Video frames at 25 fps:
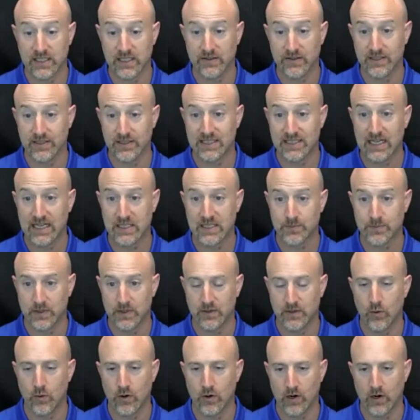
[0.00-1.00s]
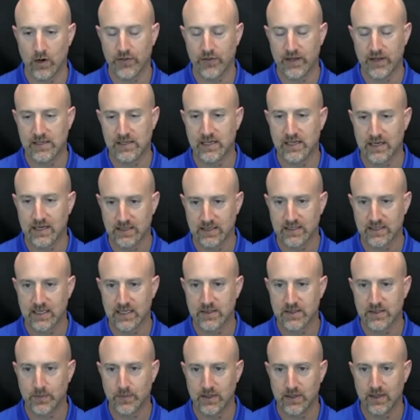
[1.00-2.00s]
of assessment or authentic
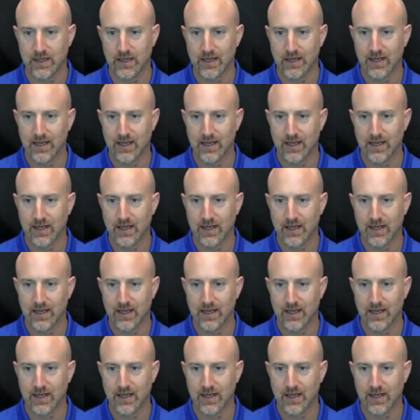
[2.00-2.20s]
assessment.